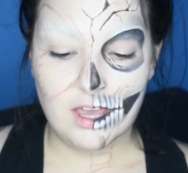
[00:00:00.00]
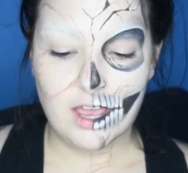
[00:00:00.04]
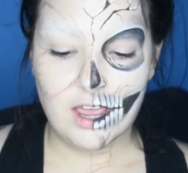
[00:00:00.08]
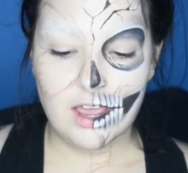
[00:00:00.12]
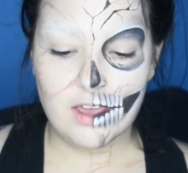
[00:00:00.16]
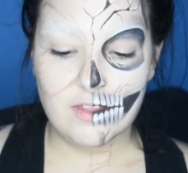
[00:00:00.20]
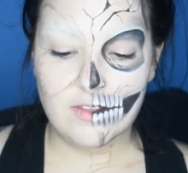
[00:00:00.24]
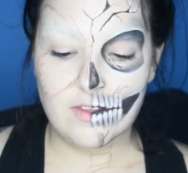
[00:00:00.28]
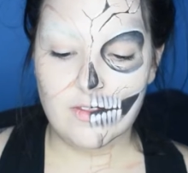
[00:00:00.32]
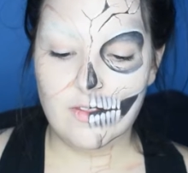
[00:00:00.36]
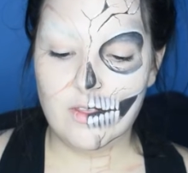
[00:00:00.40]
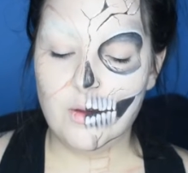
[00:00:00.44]

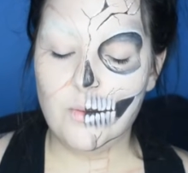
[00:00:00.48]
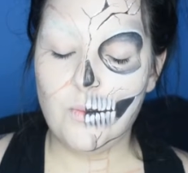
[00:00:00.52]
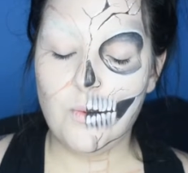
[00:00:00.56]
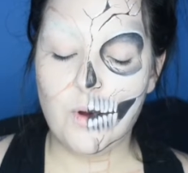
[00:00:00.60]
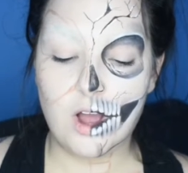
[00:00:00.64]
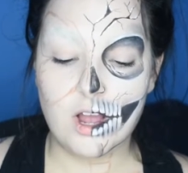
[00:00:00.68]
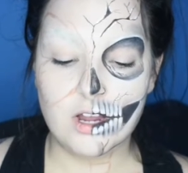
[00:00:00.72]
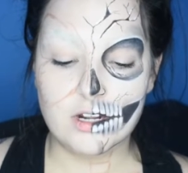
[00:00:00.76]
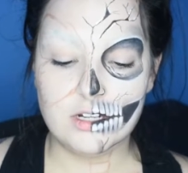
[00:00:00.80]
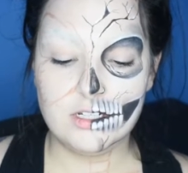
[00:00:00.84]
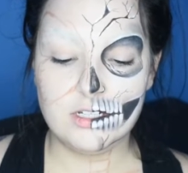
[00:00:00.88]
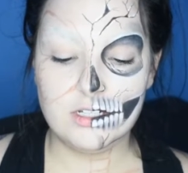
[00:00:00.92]
and then they
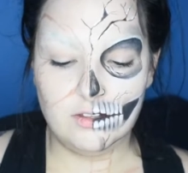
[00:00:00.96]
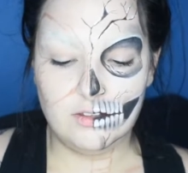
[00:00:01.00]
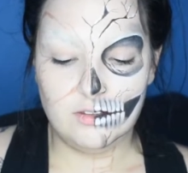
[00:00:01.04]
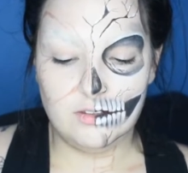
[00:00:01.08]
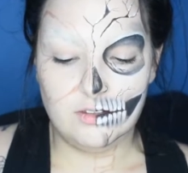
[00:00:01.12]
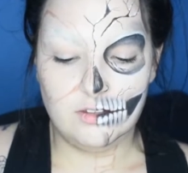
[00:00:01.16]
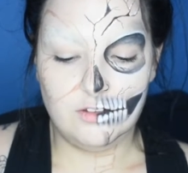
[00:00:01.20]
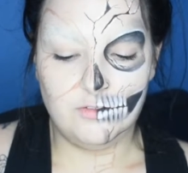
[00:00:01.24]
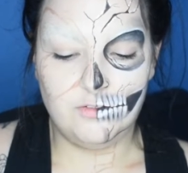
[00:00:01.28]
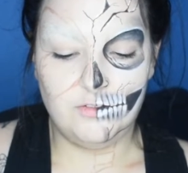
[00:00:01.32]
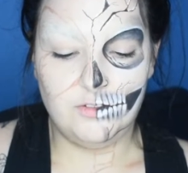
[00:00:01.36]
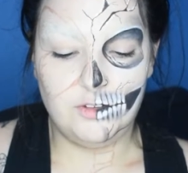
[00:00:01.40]
walked
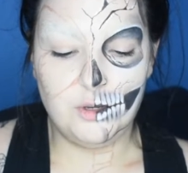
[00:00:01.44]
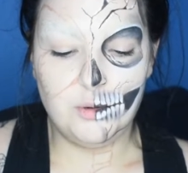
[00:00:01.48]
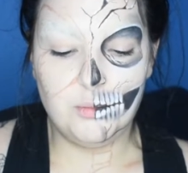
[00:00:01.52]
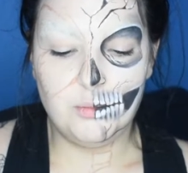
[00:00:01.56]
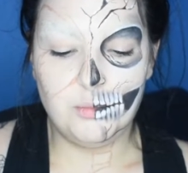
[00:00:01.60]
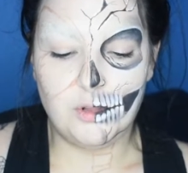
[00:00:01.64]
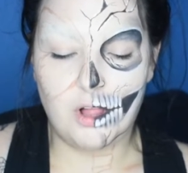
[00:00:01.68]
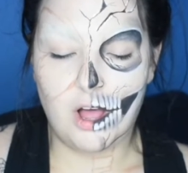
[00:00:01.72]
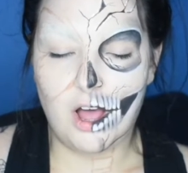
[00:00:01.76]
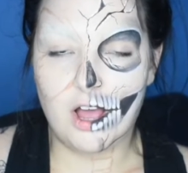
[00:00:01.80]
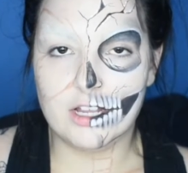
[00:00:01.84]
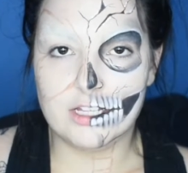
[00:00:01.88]
the few
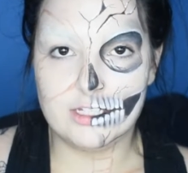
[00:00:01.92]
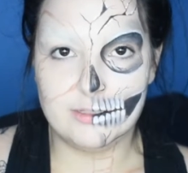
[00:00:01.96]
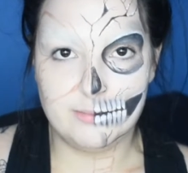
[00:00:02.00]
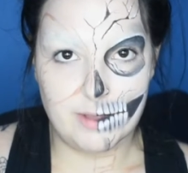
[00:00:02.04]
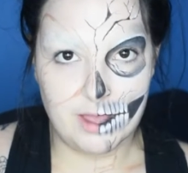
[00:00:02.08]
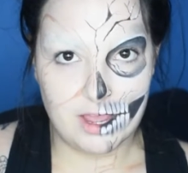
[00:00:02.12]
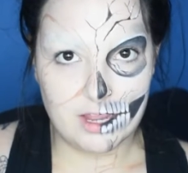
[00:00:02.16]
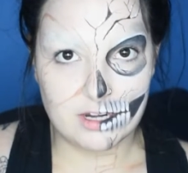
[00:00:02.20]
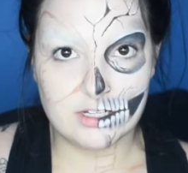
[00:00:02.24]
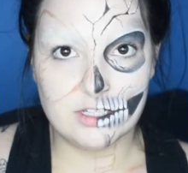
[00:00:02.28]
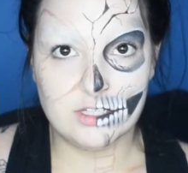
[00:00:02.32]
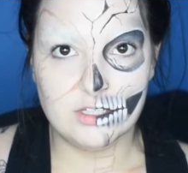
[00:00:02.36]
blocks
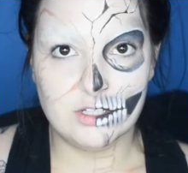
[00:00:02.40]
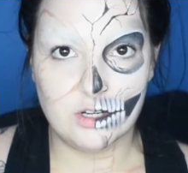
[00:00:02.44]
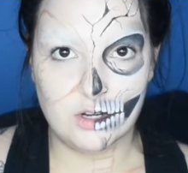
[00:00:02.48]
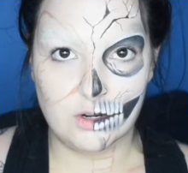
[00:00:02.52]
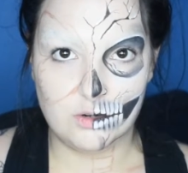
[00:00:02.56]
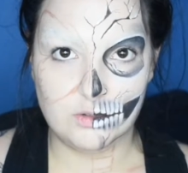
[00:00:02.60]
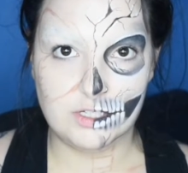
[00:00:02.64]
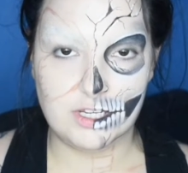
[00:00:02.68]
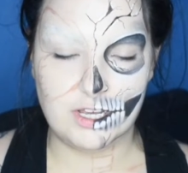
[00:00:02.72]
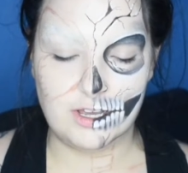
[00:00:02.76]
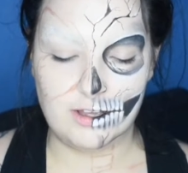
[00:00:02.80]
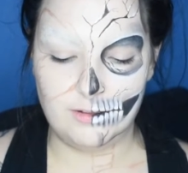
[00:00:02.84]
back to the
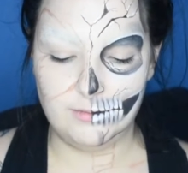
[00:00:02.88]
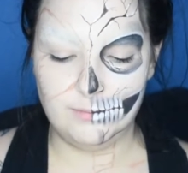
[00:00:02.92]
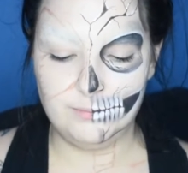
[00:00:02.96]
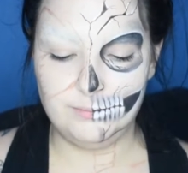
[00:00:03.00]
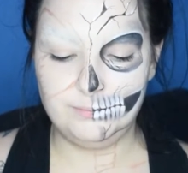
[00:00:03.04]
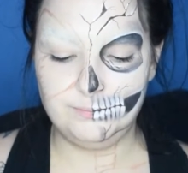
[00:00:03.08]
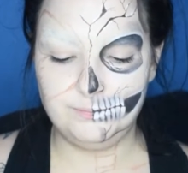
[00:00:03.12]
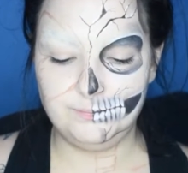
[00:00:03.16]
hotel.